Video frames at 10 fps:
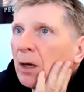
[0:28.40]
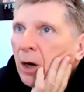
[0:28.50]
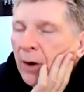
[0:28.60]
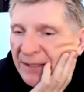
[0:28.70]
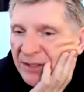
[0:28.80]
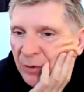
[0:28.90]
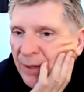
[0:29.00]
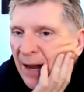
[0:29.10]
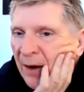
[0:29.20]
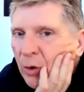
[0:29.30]
All right. So
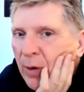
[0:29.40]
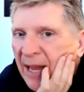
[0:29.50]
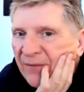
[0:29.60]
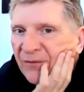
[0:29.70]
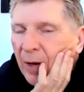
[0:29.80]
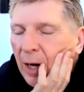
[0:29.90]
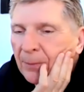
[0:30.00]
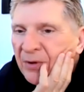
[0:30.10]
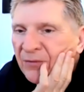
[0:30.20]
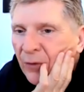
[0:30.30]
now you have
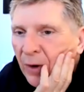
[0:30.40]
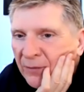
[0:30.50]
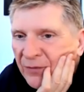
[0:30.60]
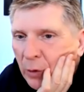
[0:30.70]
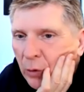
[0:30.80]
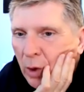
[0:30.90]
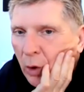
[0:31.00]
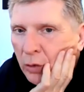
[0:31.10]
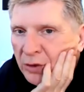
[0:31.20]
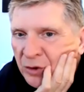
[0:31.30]
up in front of you
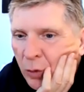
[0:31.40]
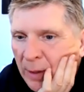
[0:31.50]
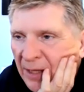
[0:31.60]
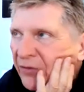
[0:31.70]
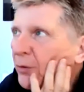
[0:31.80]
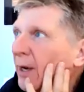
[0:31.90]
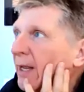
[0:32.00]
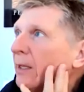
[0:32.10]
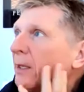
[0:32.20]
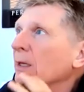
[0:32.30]
Oaks 23